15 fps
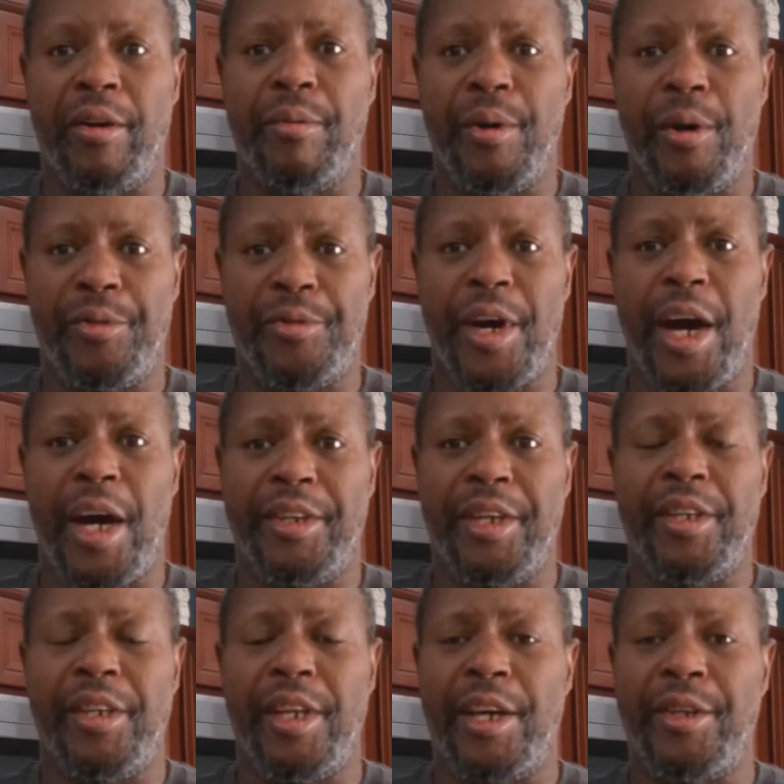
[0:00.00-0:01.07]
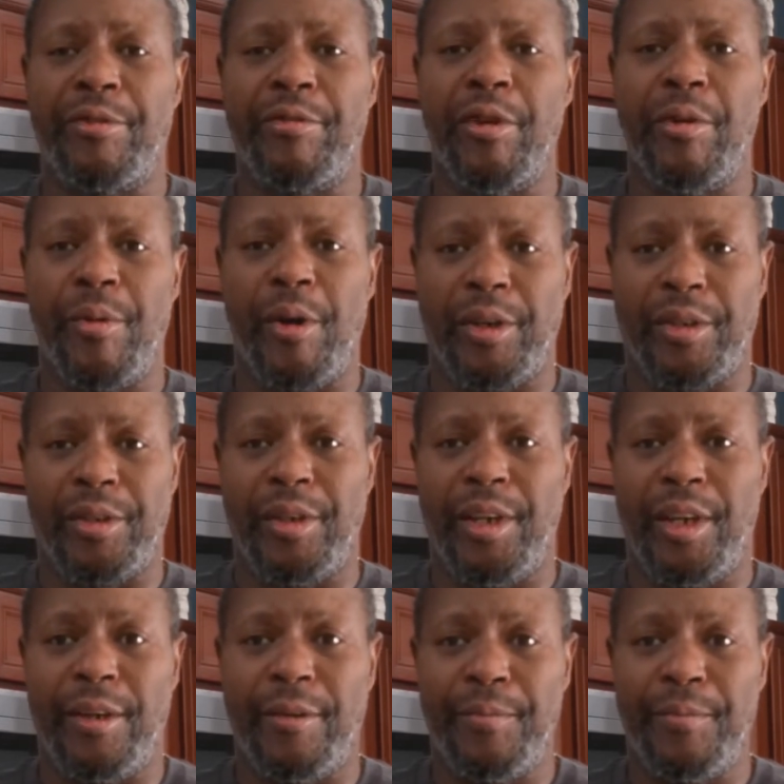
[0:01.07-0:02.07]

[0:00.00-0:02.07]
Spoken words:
on both sides, get the nice grill marks on it.